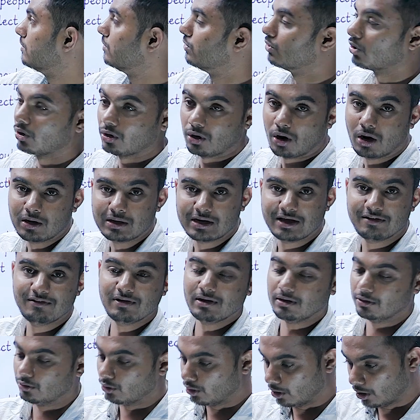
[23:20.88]
You are not
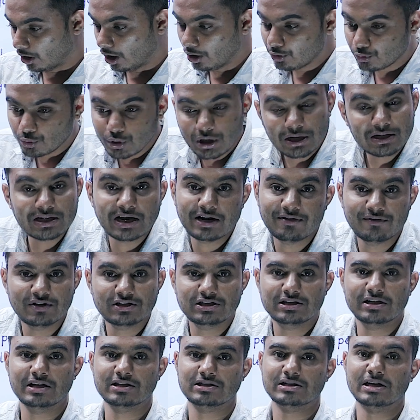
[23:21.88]
doing the
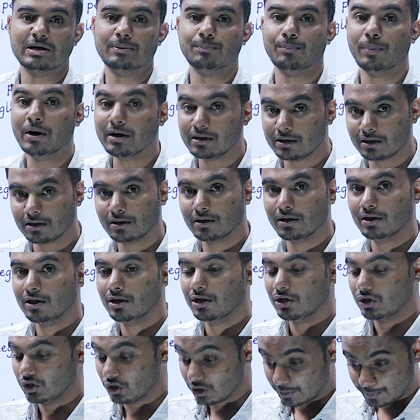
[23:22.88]
investigation, but
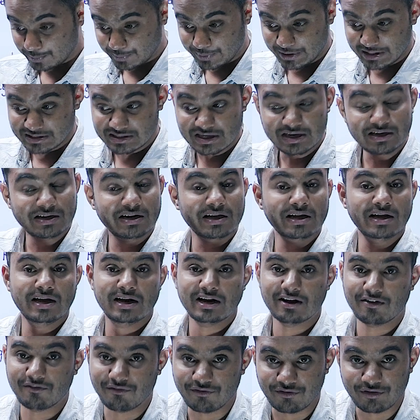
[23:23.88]
you are presenting
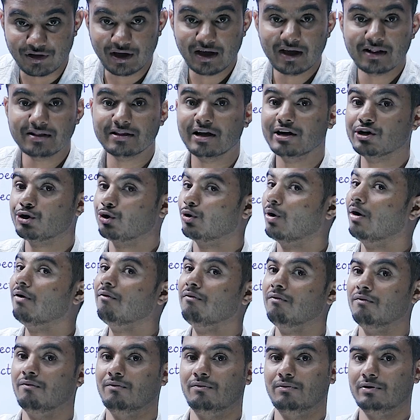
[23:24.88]
in a way that you
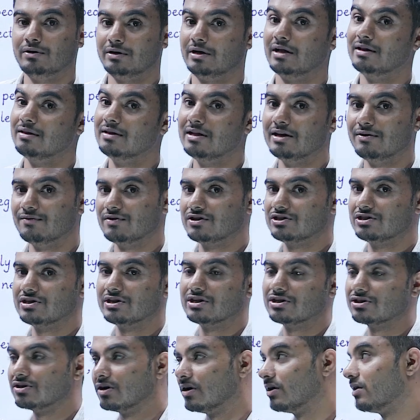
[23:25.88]
have done the
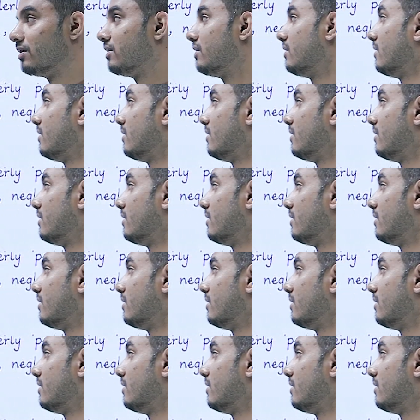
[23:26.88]
investigation.